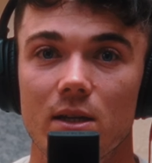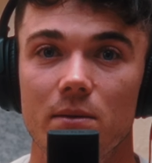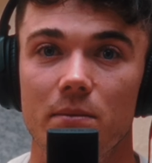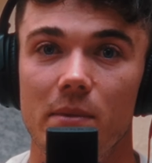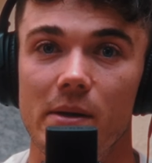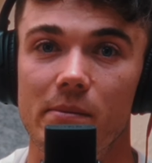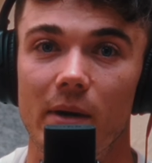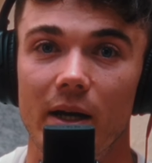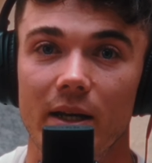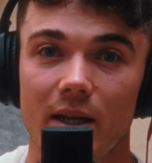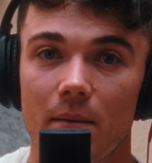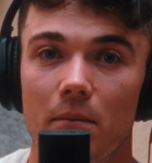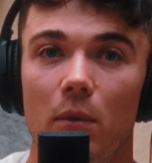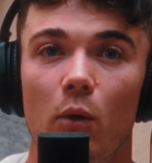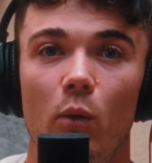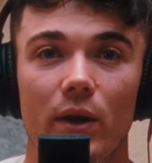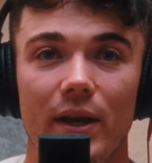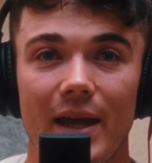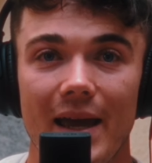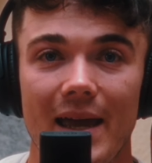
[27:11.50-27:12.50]
to be my number
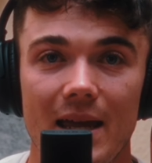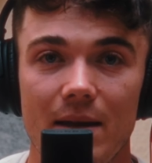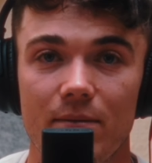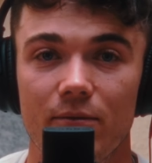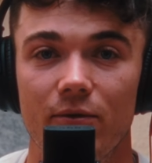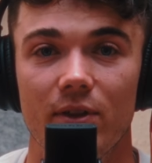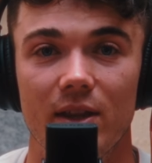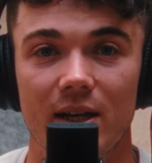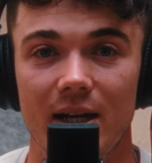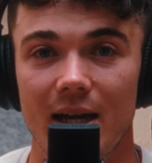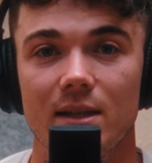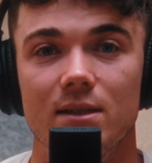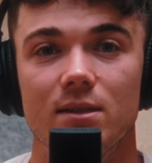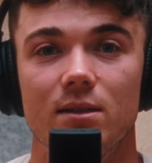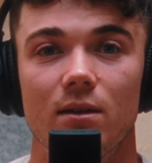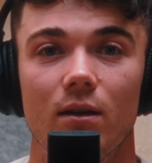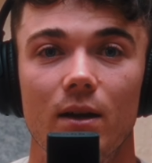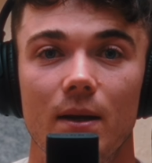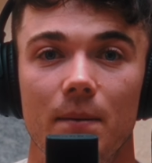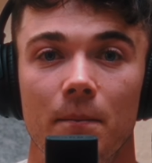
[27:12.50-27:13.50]
one aim for the next
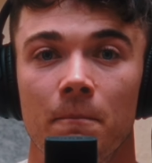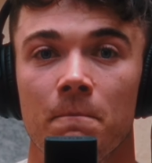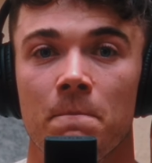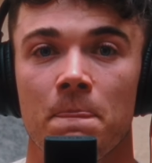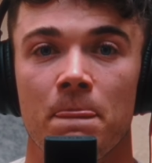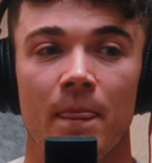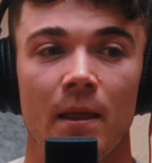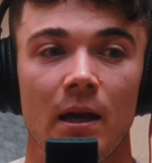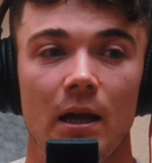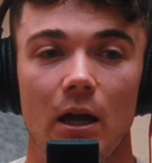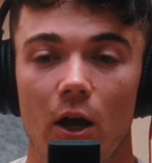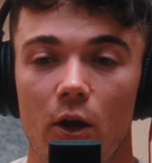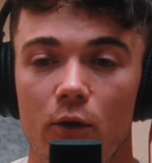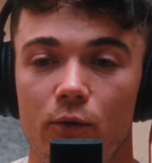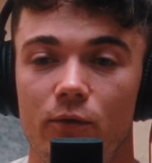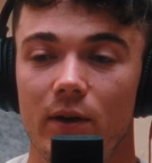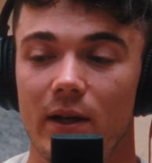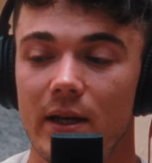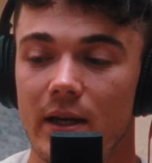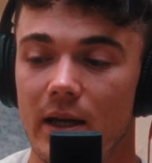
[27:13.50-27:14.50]
time
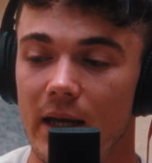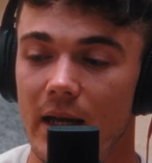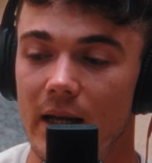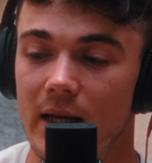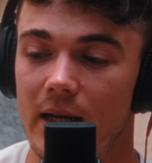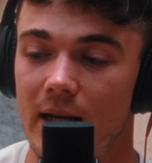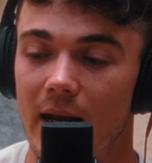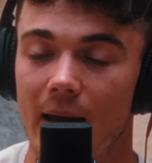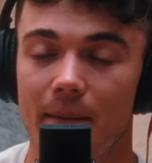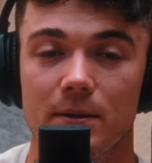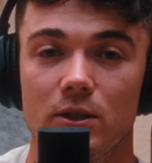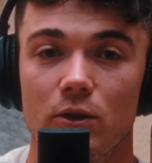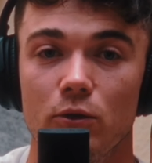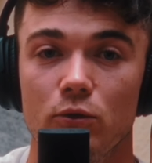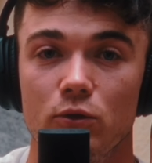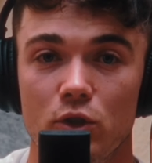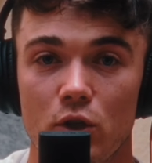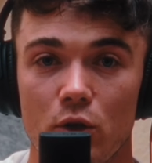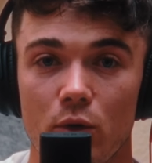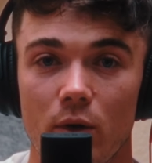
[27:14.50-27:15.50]
hopefully in episode
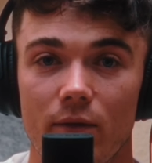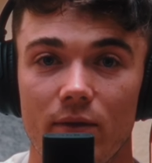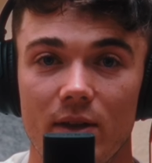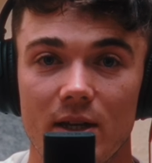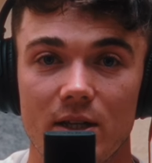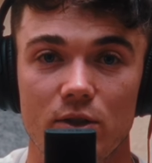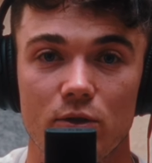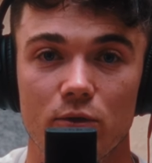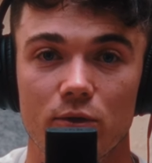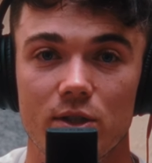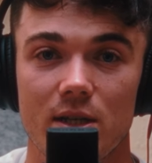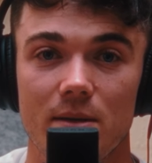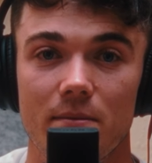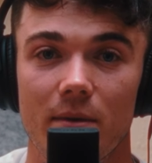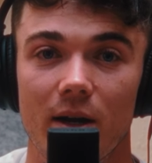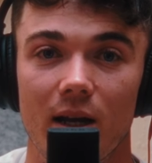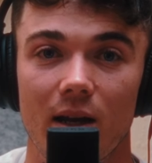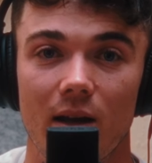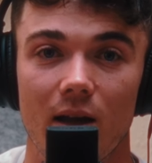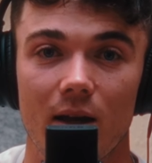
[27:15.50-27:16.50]
two of this, you'll see my
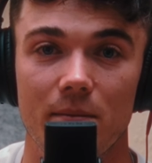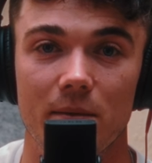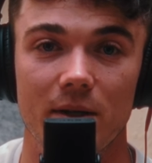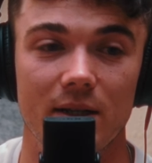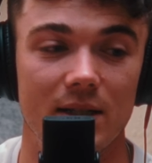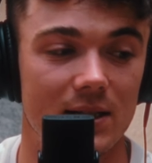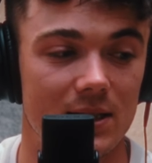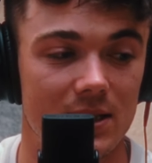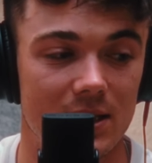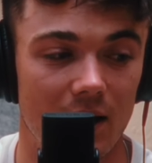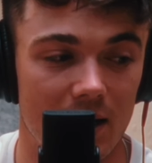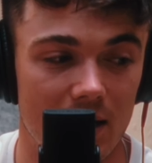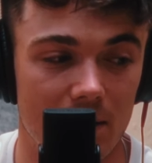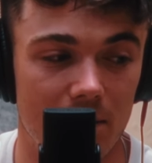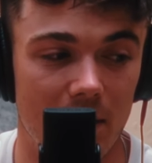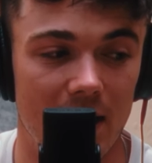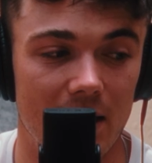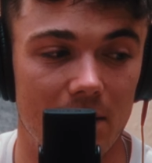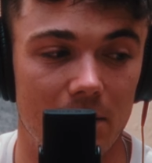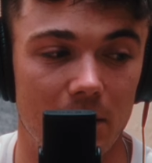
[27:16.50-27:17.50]
alignment is slightly
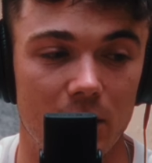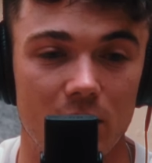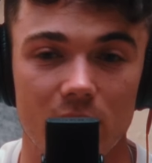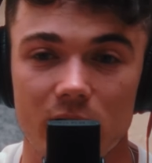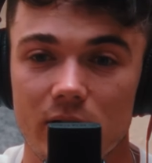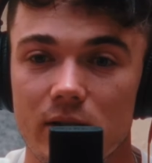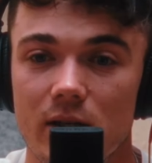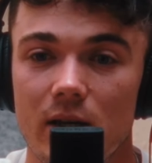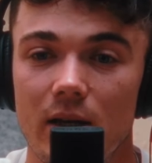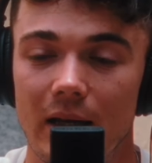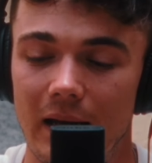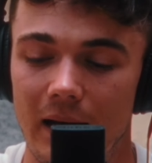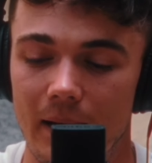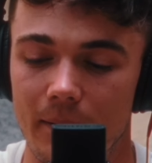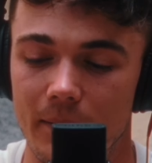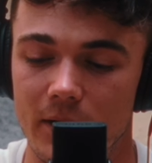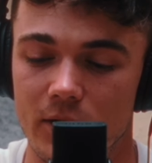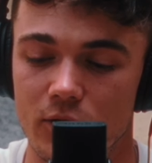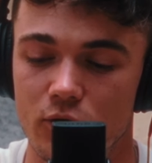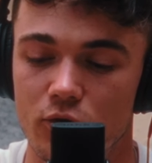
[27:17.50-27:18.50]
better because I'm
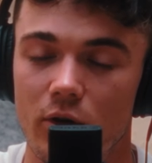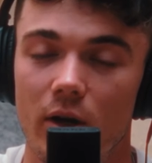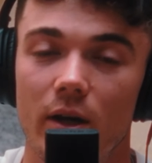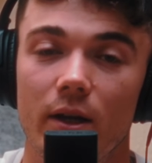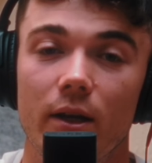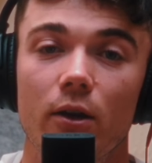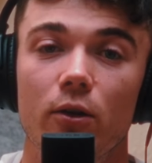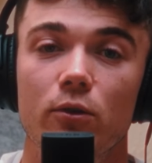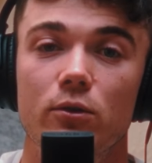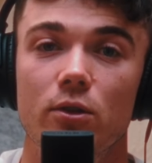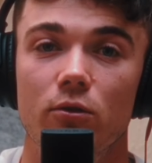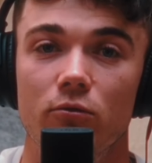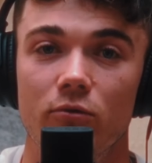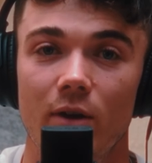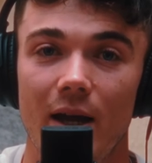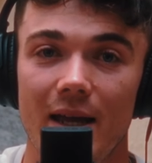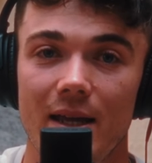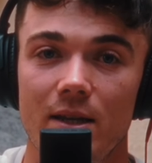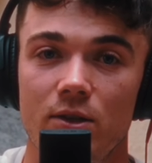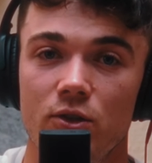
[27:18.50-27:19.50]
going to try and go to the
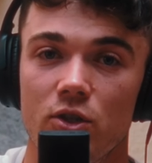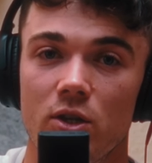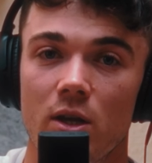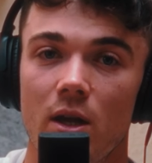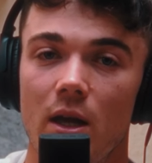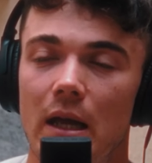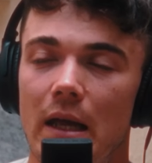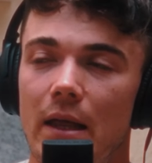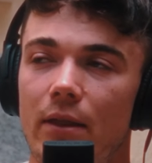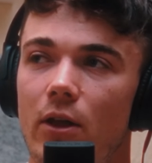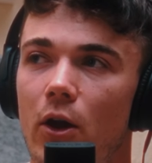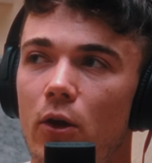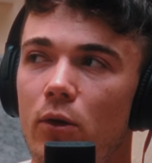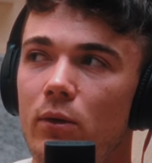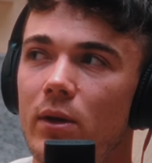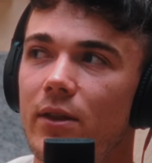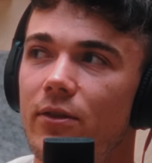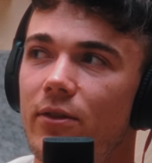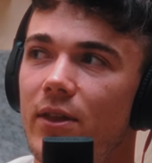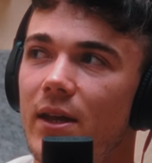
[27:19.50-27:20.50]
range. The
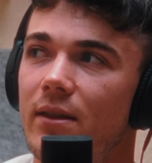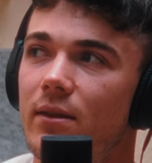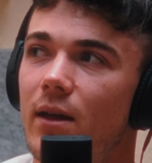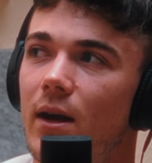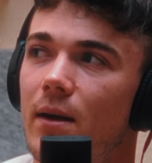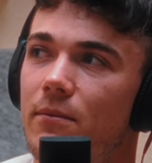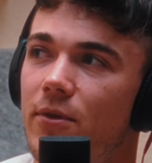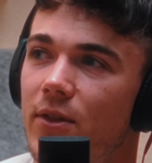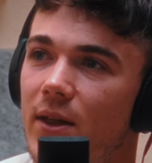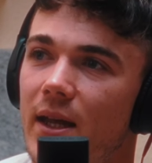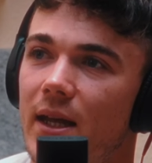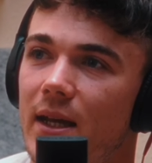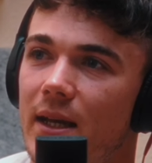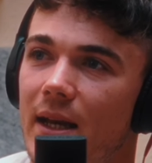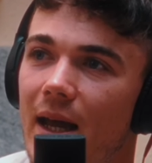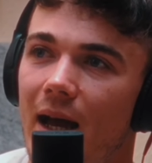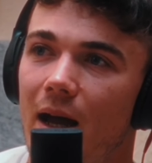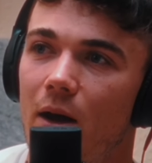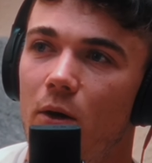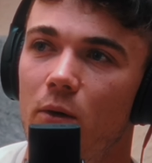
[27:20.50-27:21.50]
only thing that I'm thinking
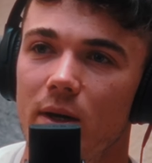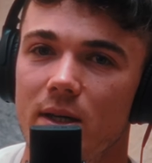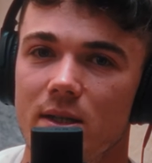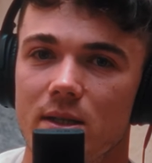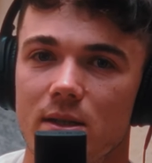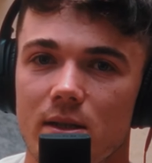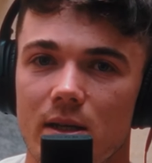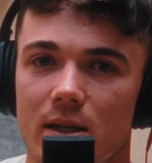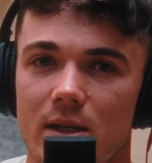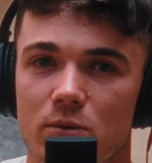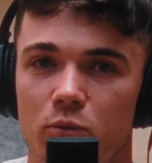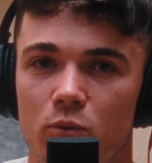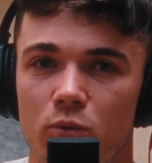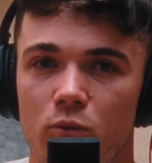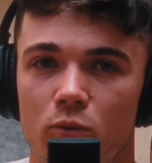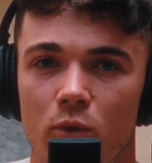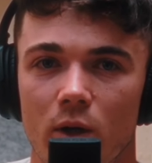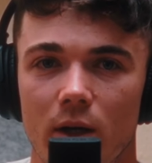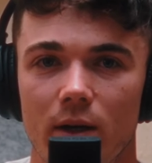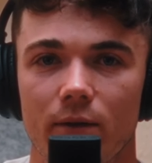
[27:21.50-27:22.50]
now is is
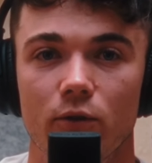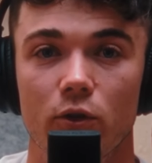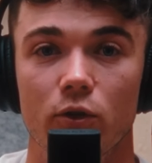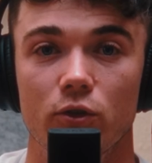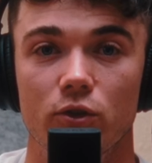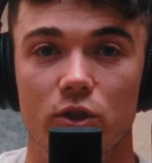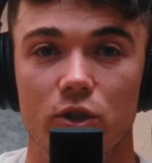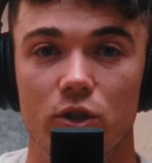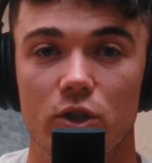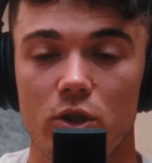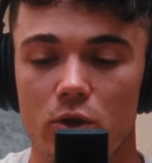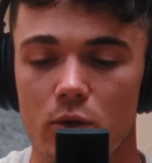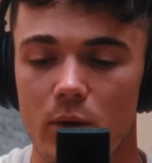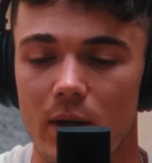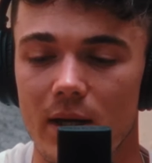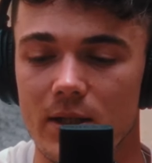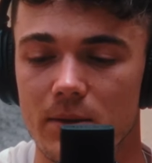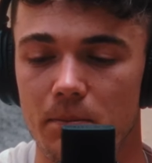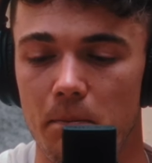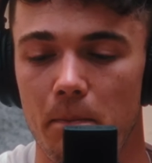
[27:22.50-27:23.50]
what I've got to do
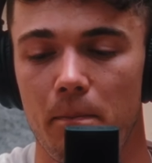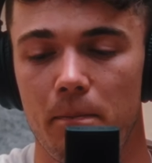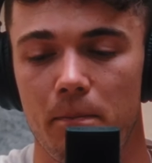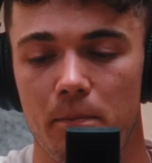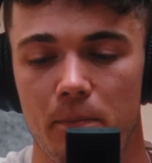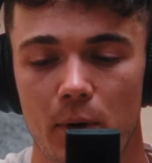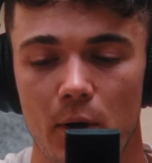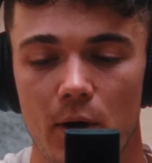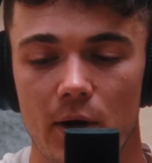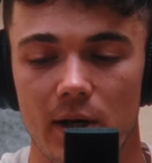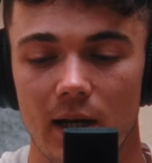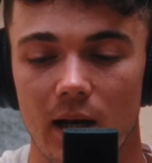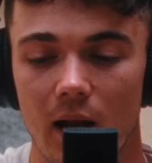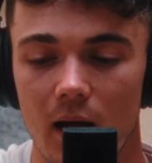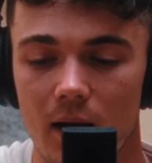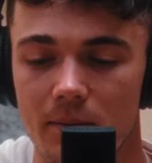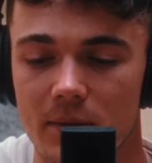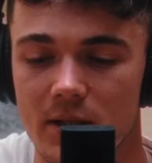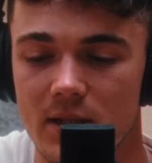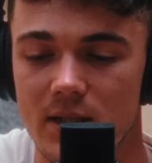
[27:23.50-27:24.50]
is put an
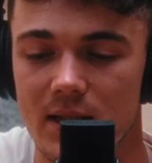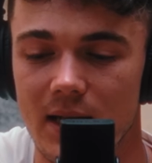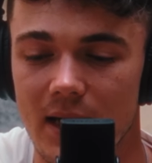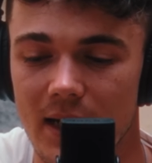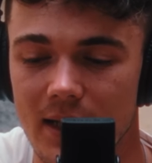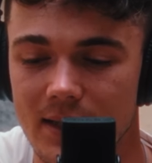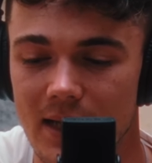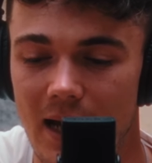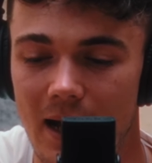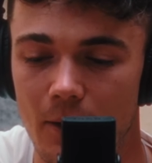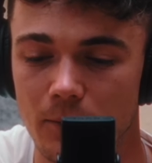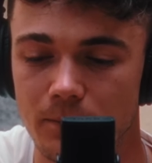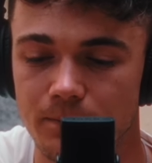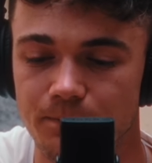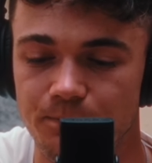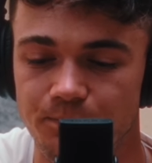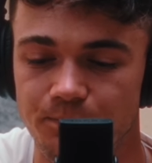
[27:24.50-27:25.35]
alignment stick down